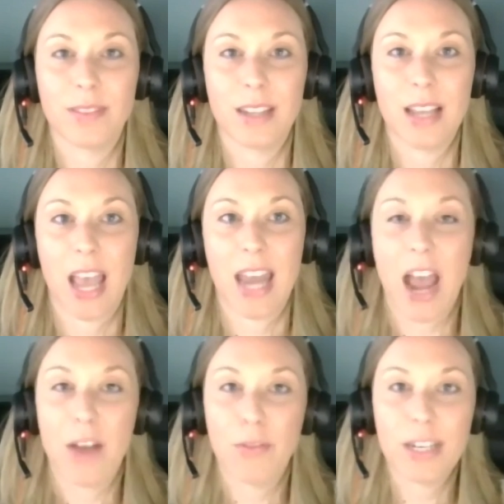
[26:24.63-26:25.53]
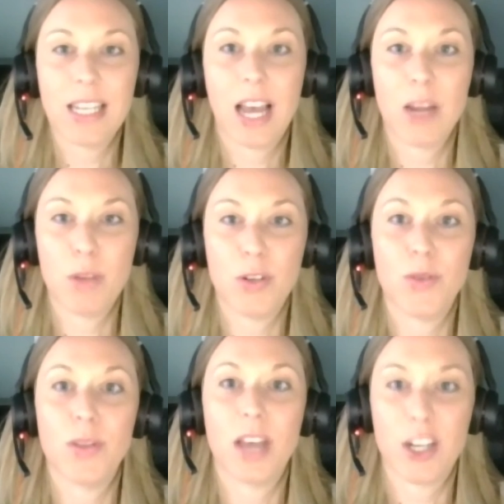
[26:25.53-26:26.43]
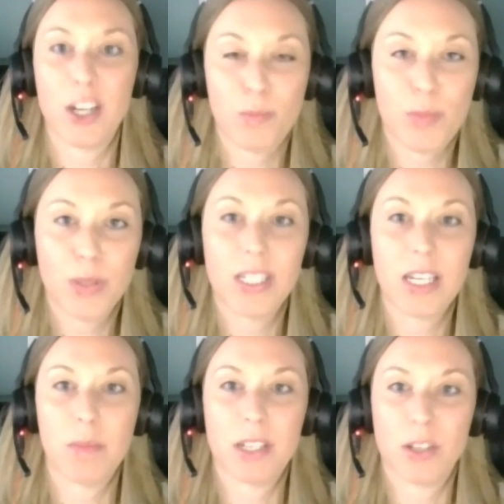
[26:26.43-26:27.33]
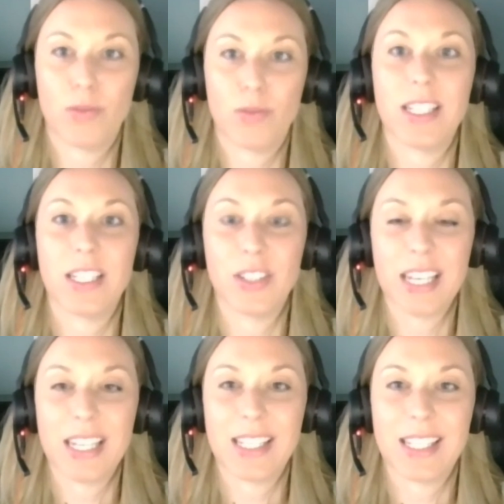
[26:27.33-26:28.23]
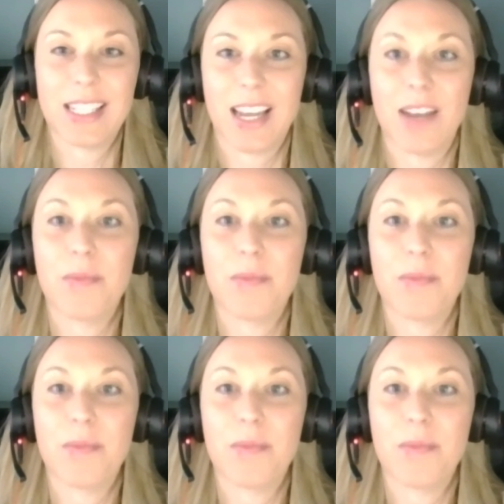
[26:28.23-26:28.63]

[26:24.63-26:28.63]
And every time you do that, you're building mental resiliency.